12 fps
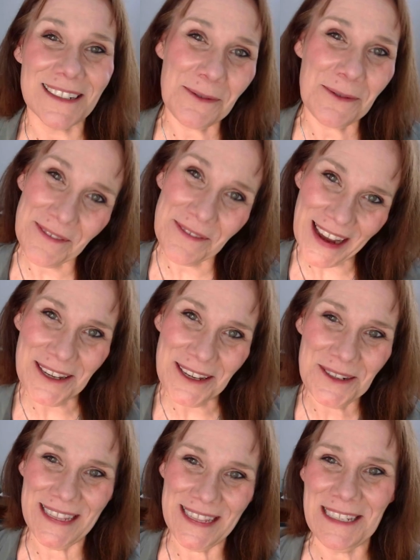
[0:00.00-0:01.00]
to invite
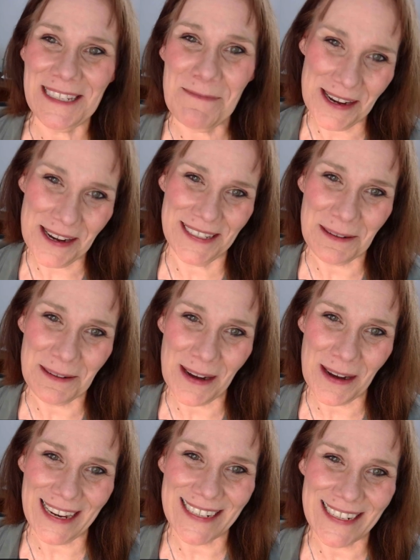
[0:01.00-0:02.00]
you to this
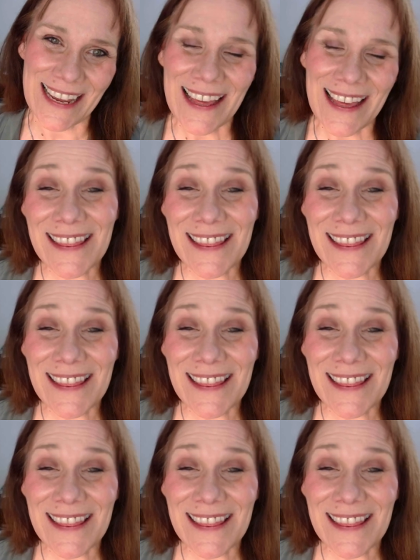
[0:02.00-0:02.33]
mastermind,